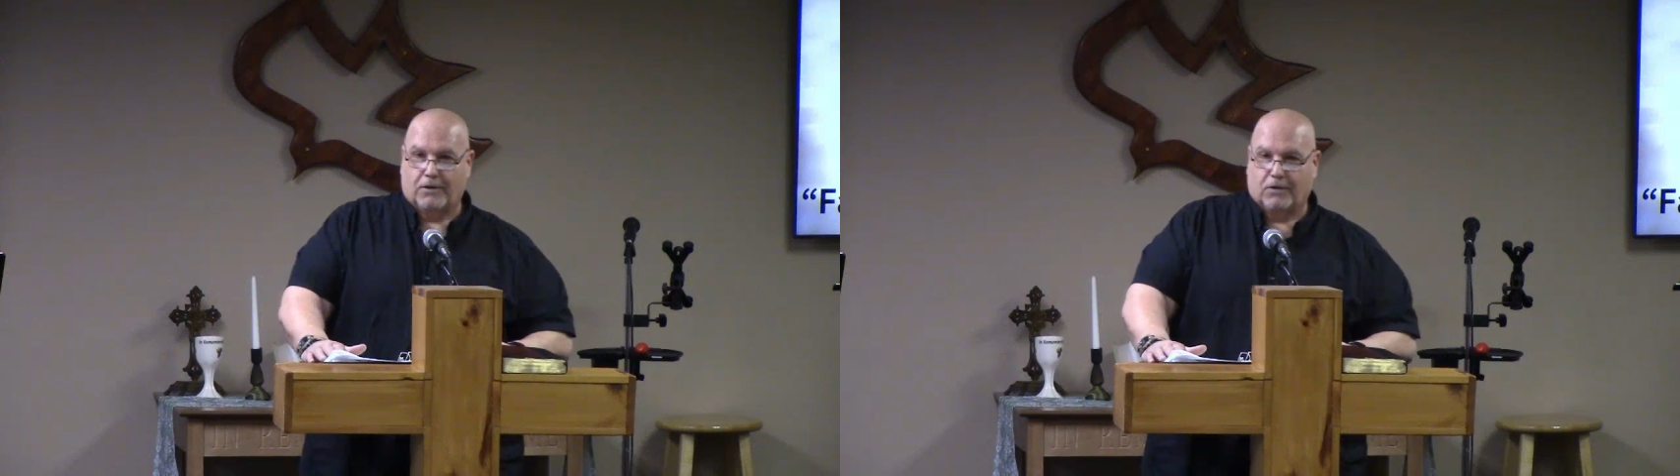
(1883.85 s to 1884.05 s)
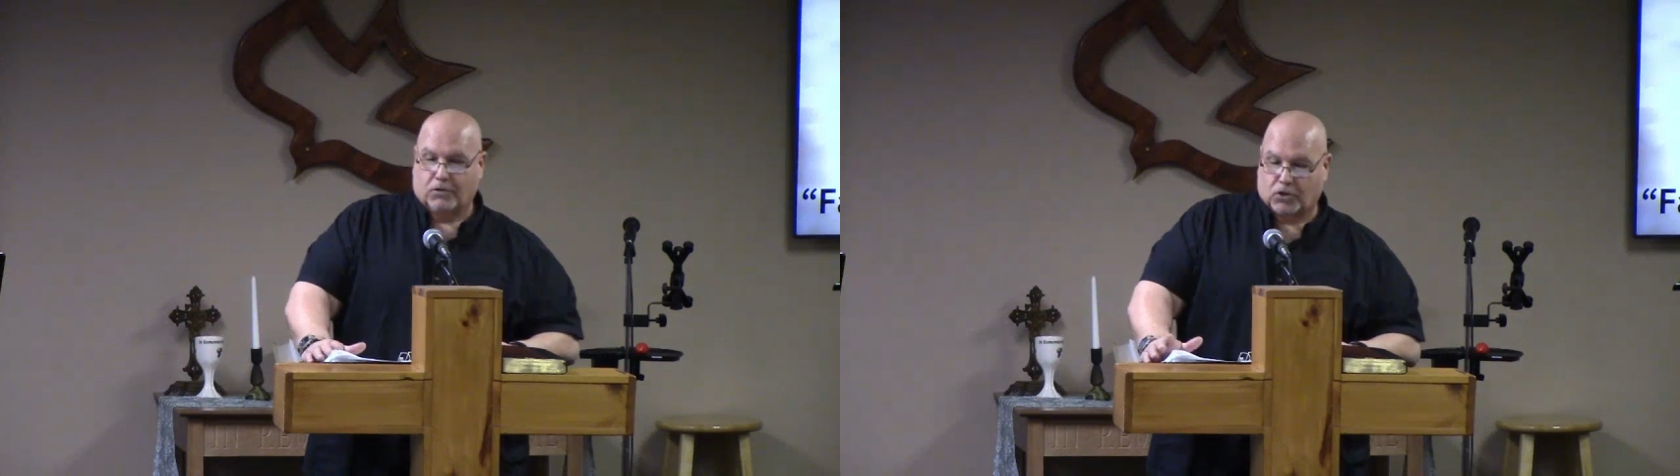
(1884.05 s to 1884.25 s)

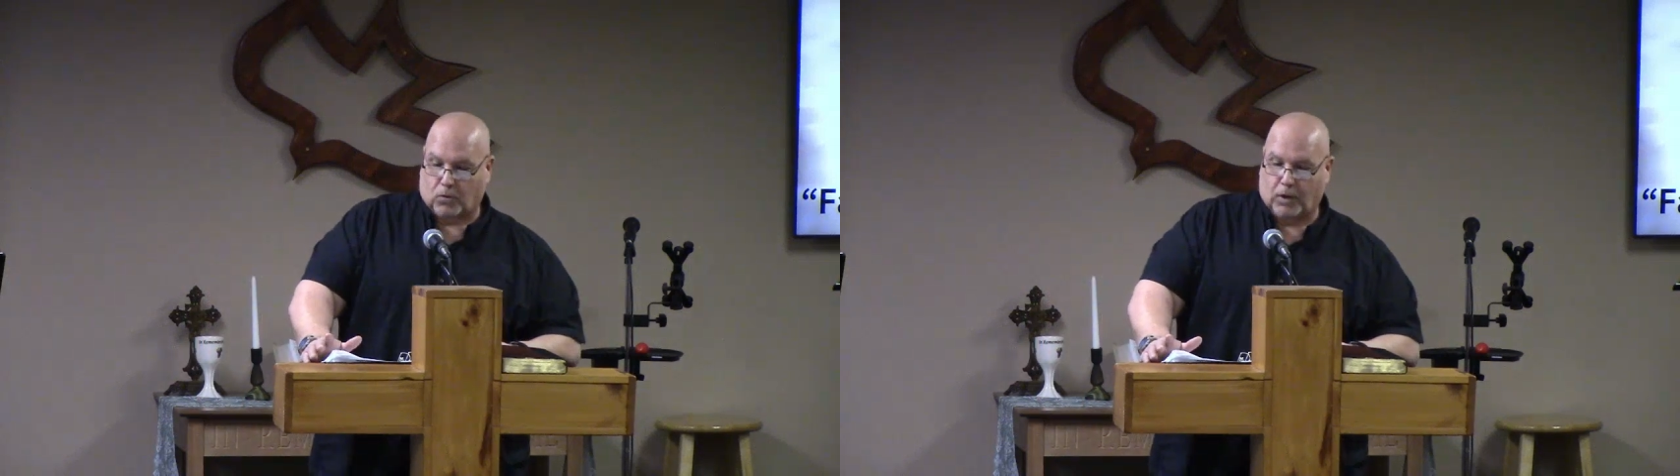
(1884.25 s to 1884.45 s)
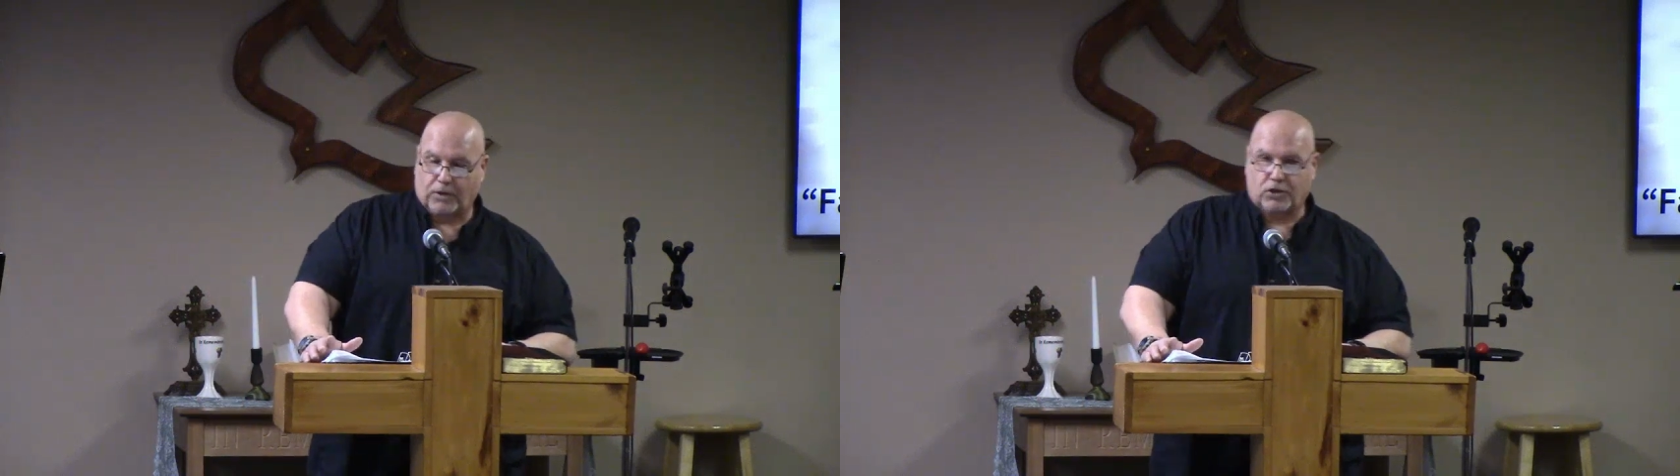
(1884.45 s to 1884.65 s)
So
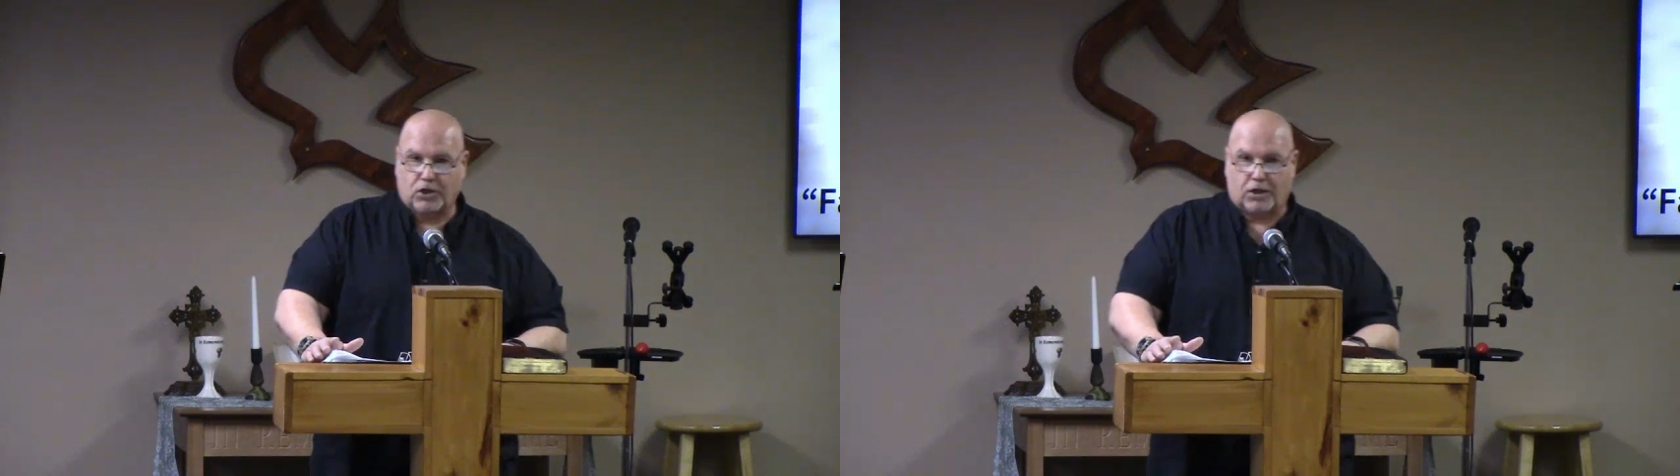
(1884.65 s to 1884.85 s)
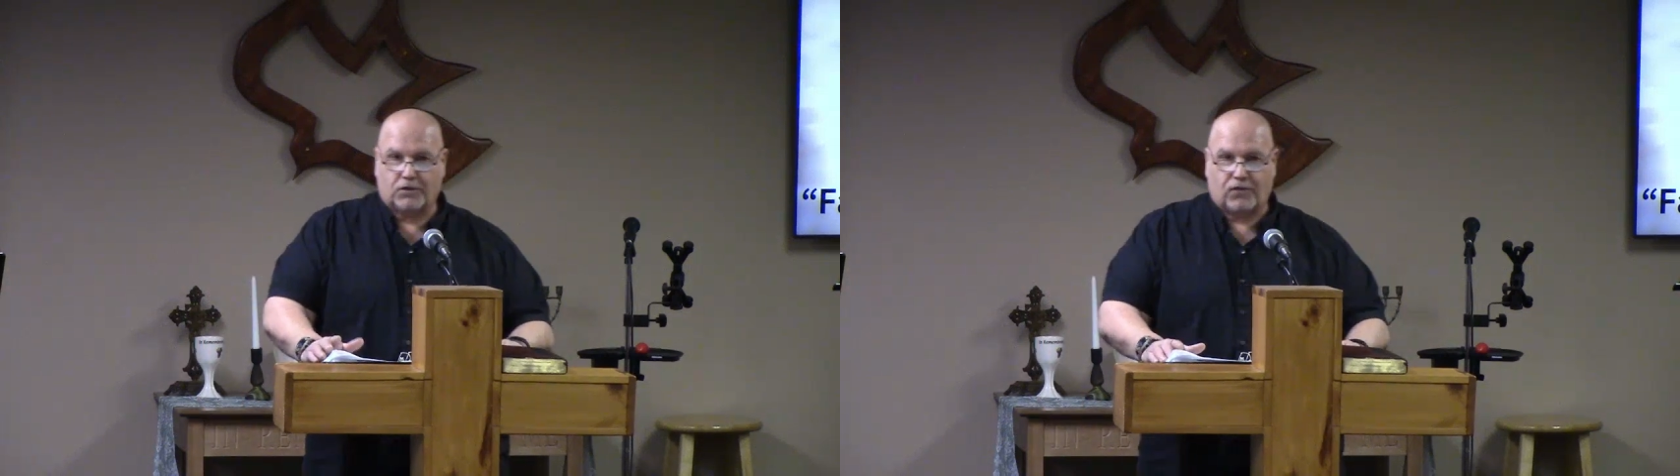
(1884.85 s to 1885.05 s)
when the
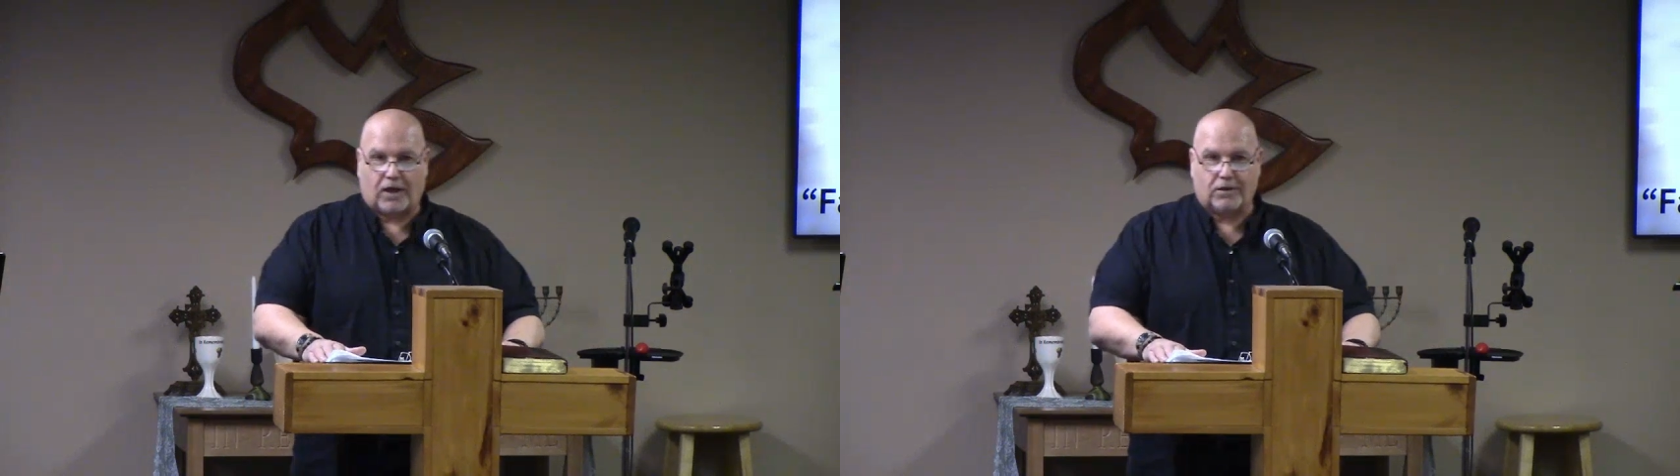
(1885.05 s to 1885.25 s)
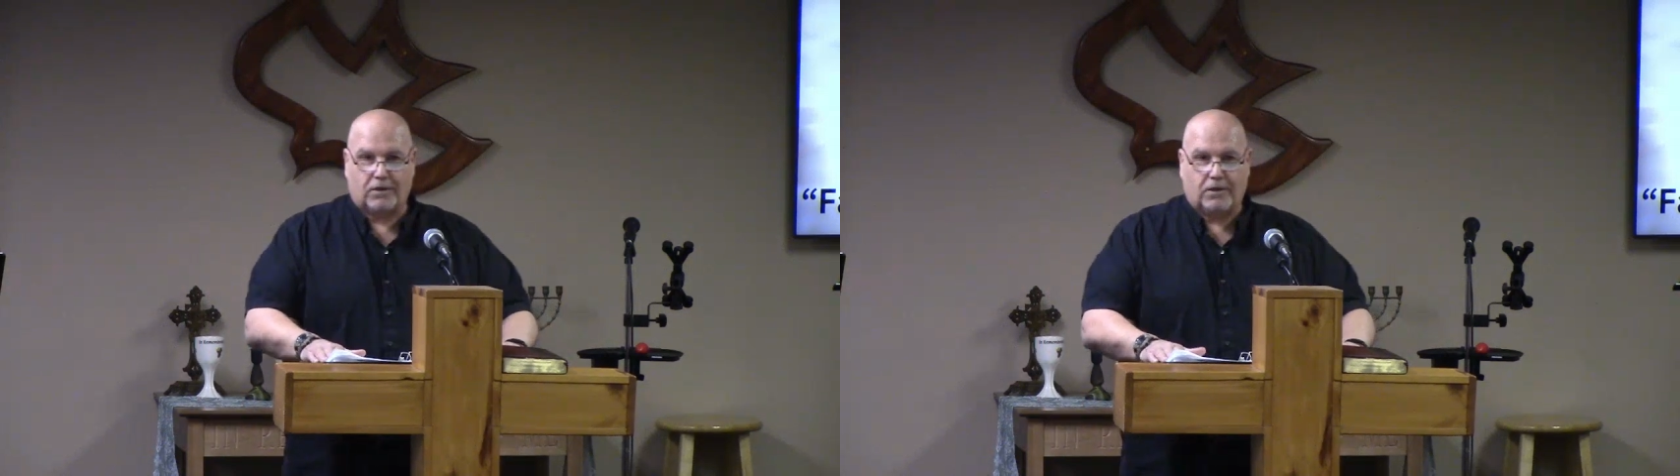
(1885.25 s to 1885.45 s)
judge
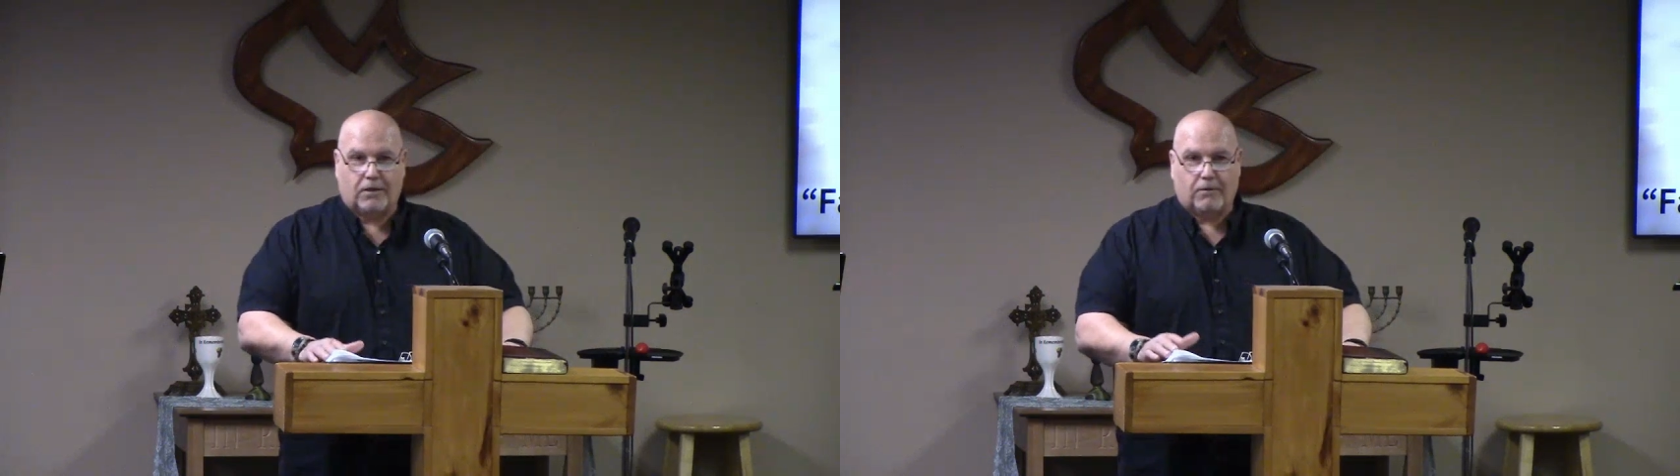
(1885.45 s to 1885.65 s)
finally